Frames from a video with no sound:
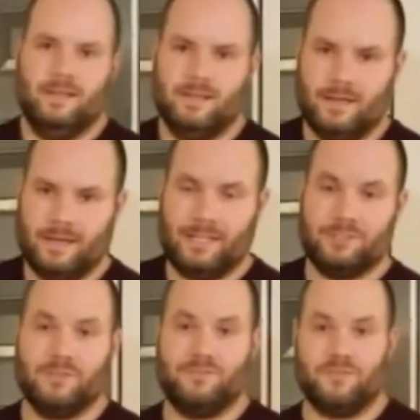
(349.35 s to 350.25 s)
right, I'll do a
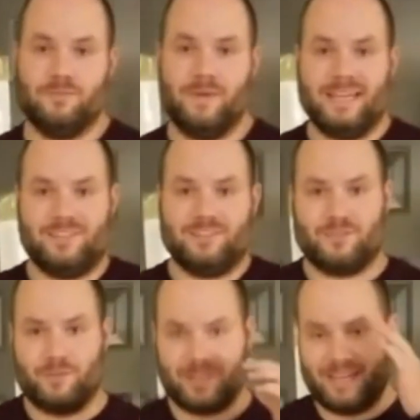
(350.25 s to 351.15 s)
few majors for
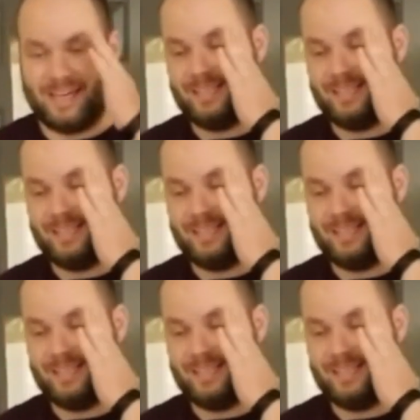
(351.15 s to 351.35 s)
you guys.